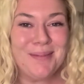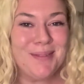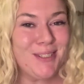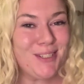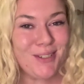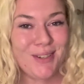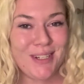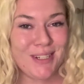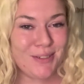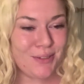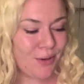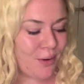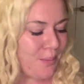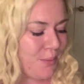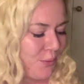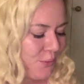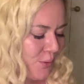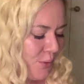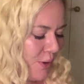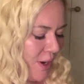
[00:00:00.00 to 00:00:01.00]
Two edits from
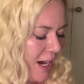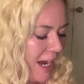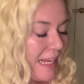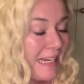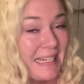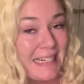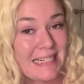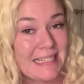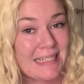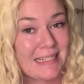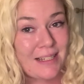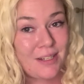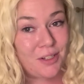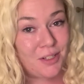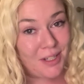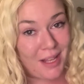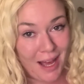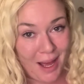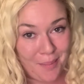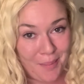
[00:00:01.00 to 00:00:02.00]
before and it is
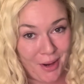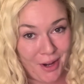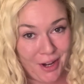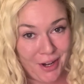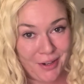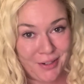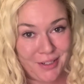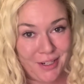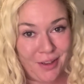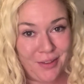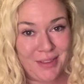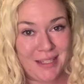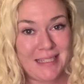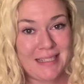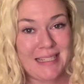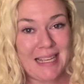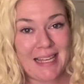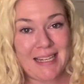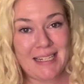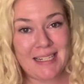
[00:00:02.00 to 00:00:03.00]
Glamour. Now this
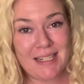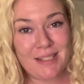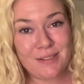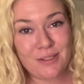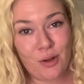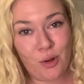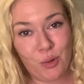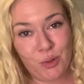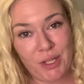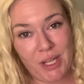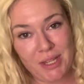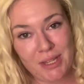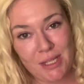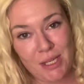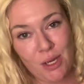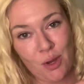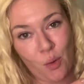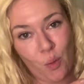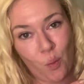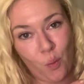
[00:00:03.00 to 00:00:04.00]
edit is called
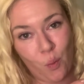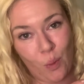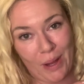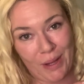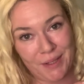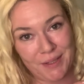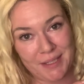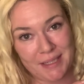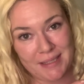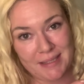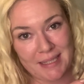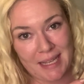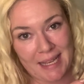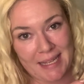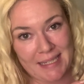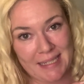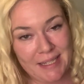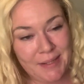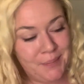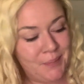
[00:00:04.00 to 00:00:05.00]
the Wellness
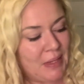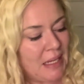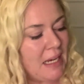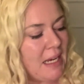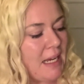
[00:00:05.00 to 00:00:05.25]
Edit.